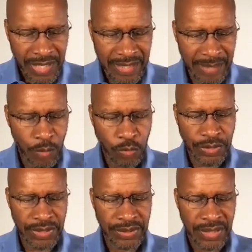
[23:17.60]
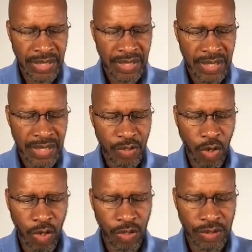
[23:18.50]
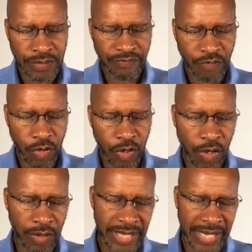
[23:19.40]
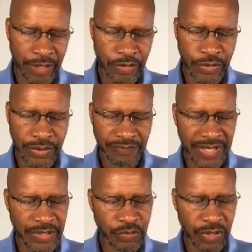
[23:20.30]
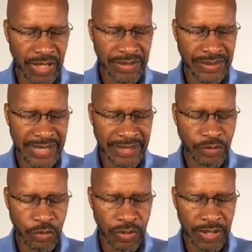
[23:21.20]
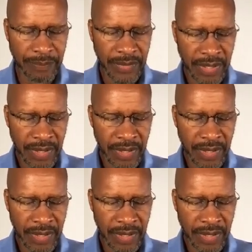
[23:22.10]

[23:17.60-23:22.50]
And then Moses called for all the elders of Israel and said to them,